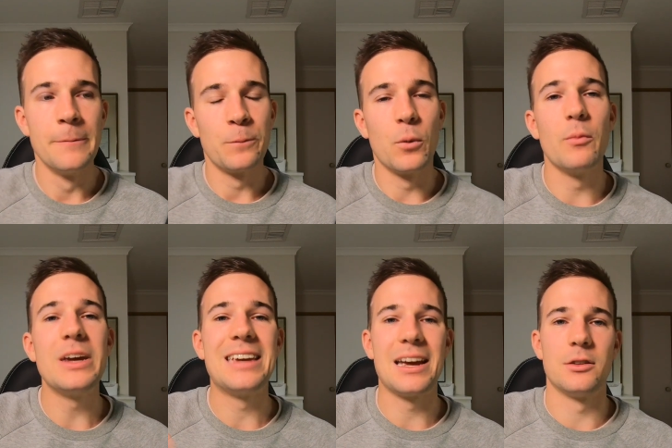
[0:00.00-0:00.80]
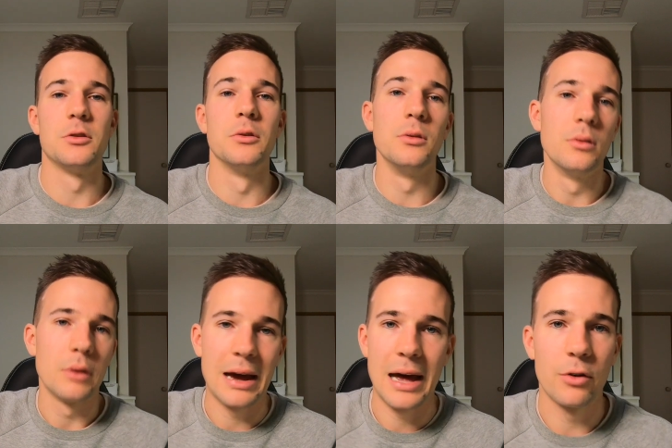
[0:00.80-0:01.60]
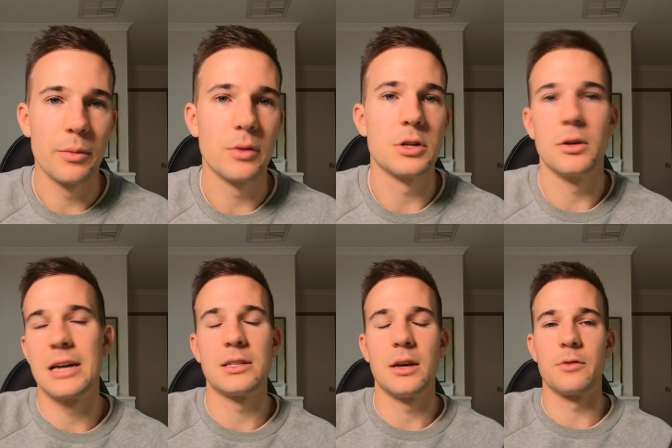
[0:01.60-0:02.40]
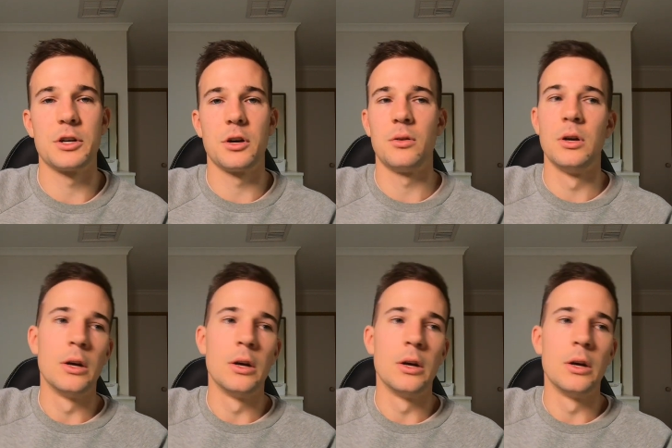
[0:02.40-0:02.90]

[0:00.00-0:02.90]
when we get to our anaerobic threshold, lactate threshold,